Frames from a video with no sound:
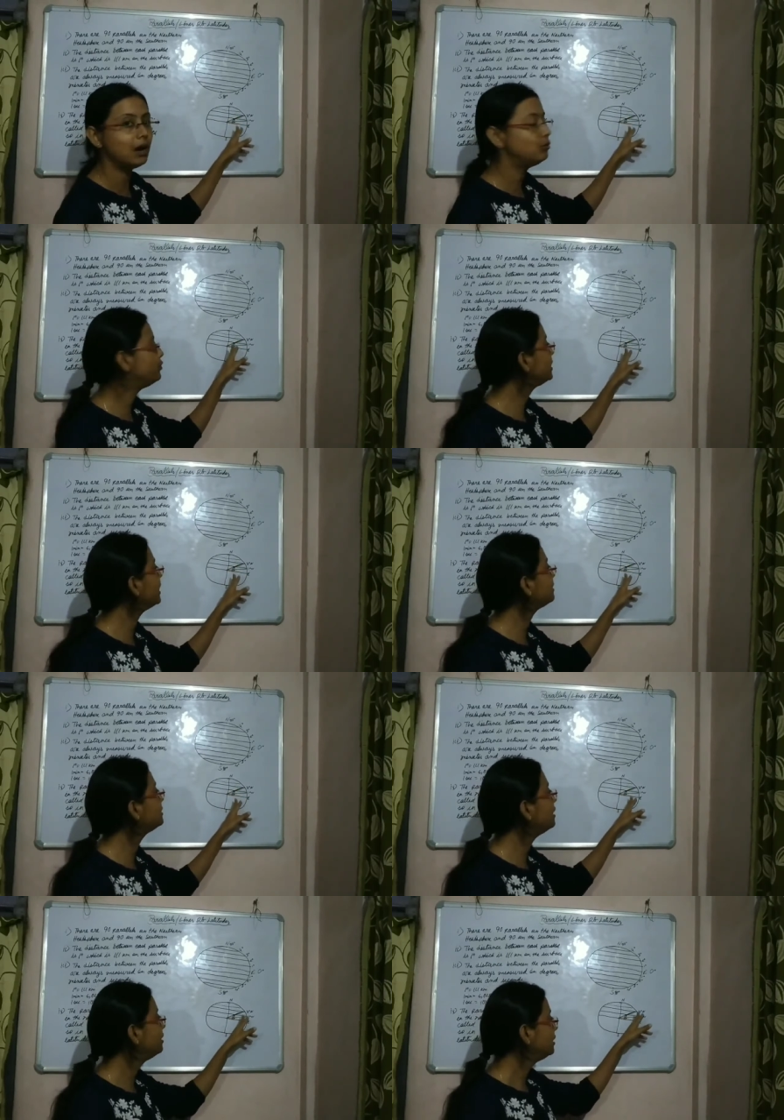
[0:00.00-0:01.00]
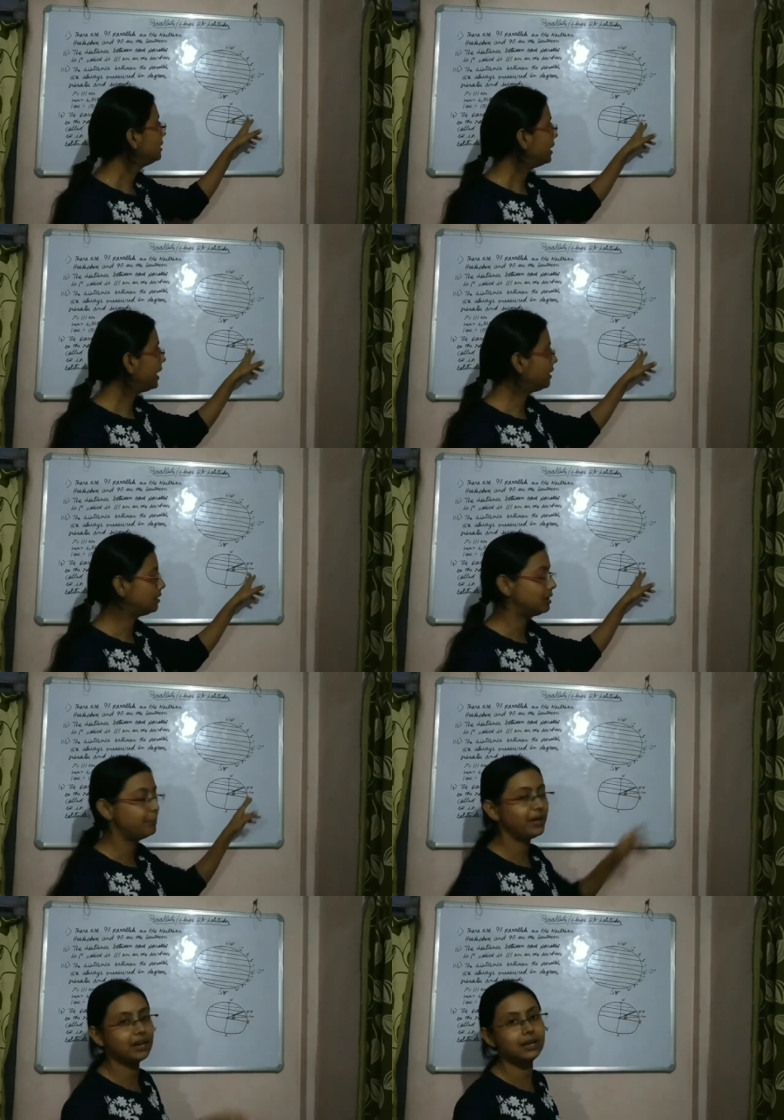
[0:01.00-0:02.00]
we get the
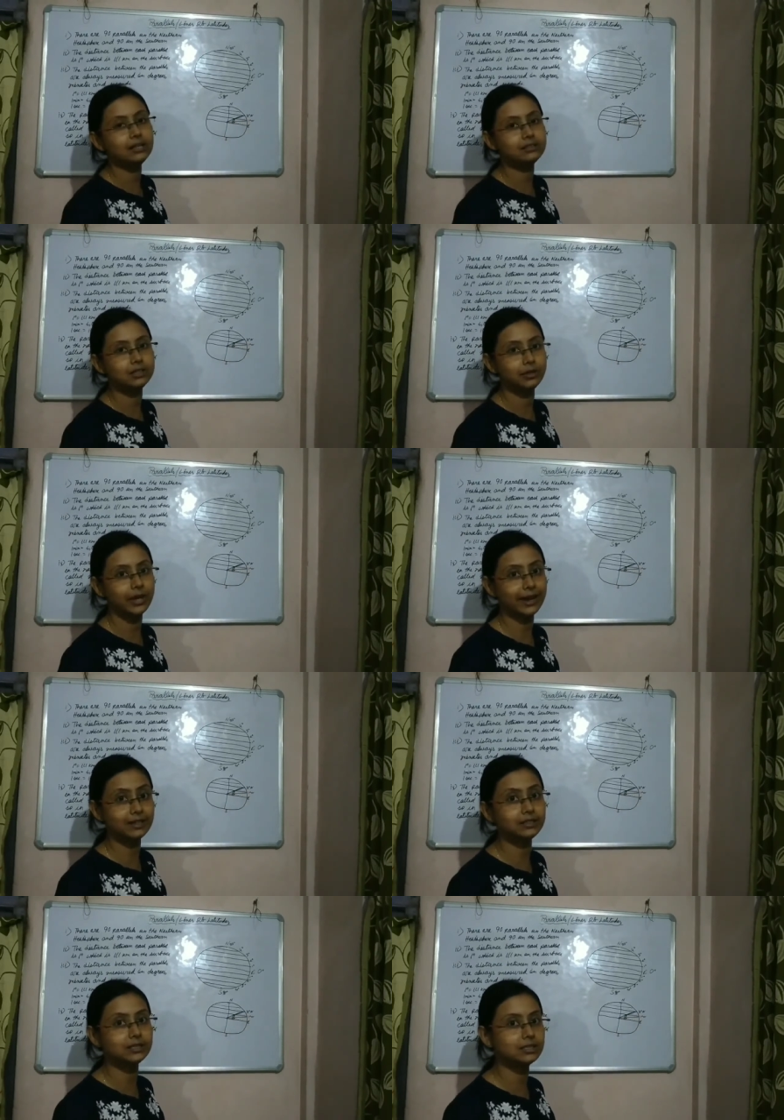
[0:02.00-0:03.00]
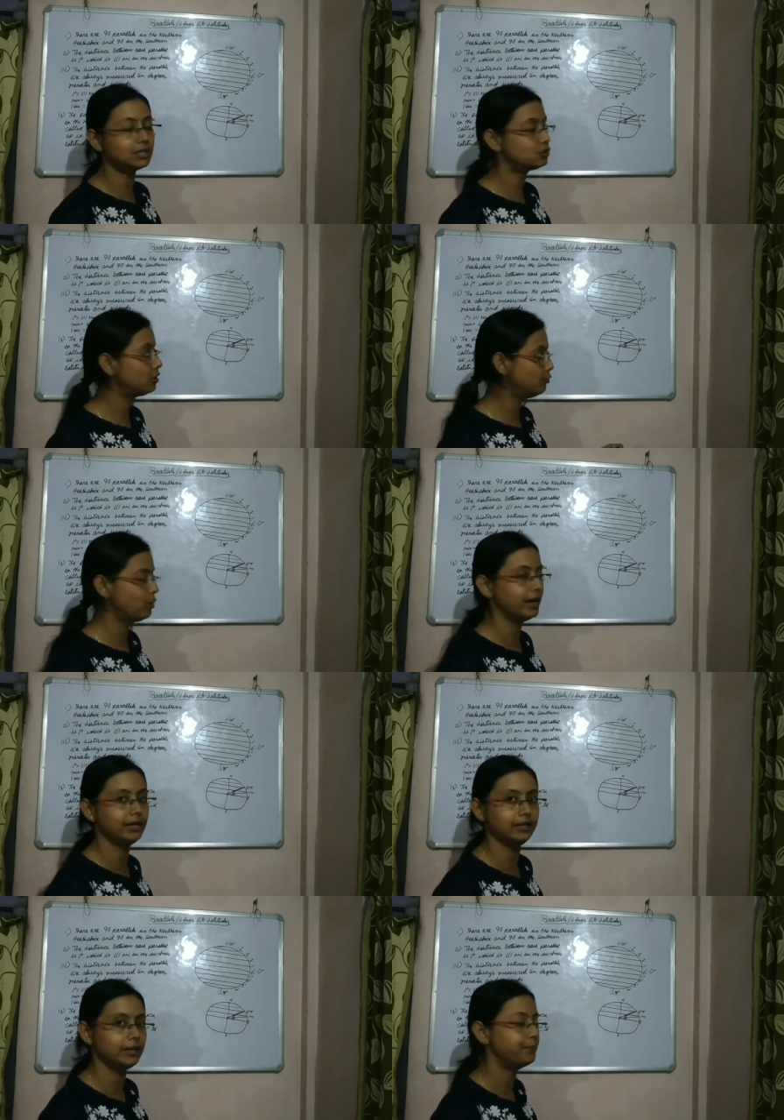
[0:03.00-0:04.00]
parallels at a distance of 1
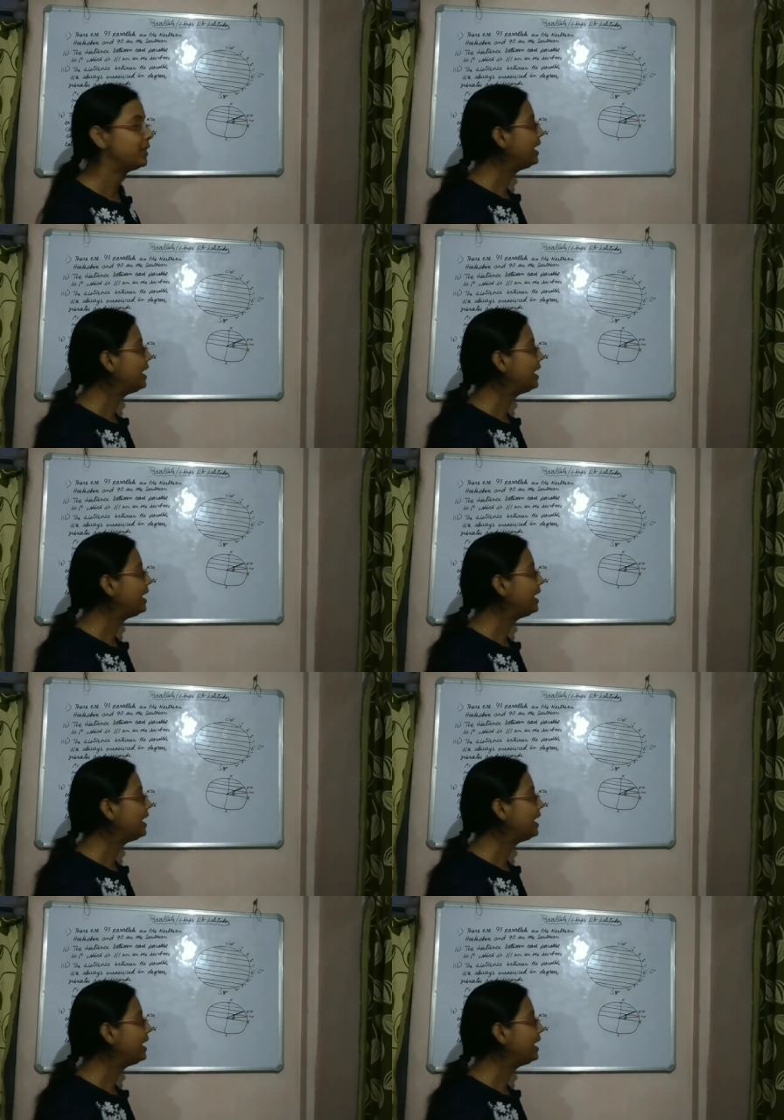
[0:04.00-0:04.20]
degree.